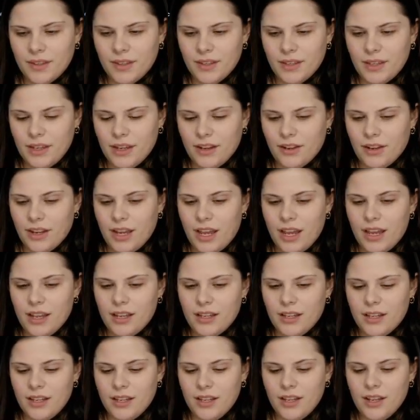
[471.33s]
Okay,
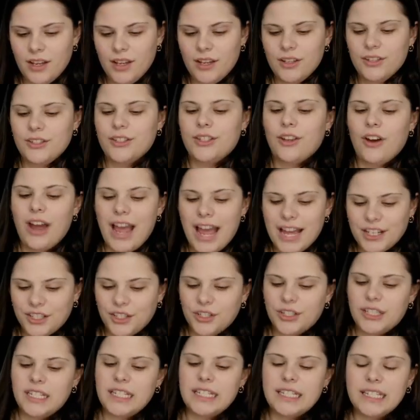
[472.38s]
so I had to
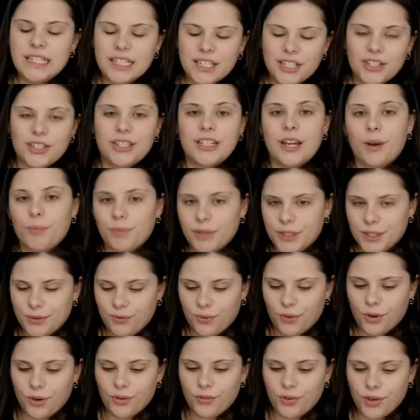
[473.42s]
cd into templates
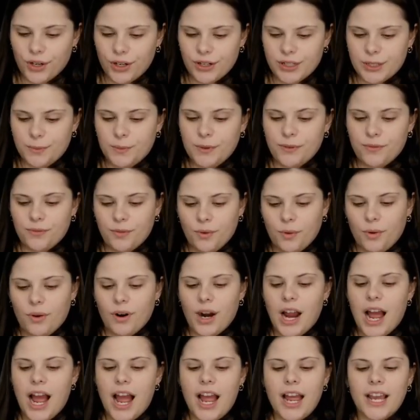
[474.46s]
first before
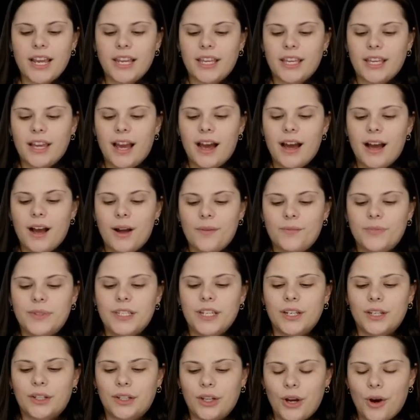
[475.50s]
I
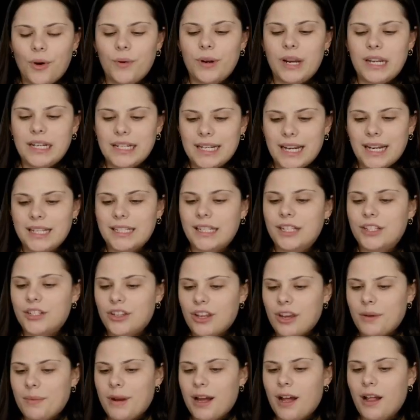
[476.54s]
did code
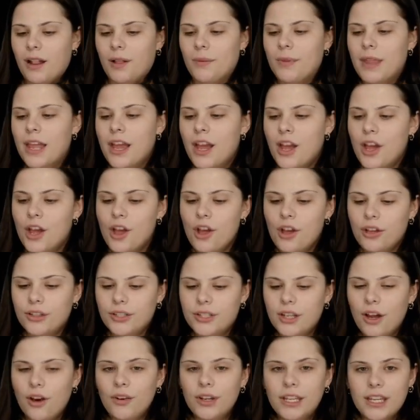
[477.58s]
index.html.
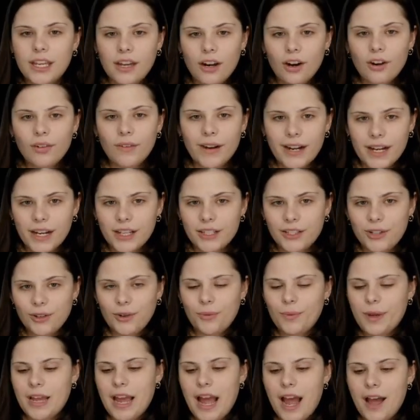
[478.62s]
So here already too,
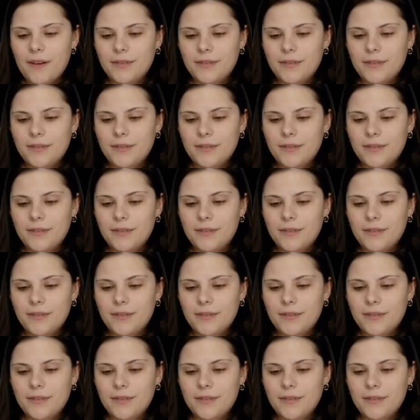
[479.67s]
we have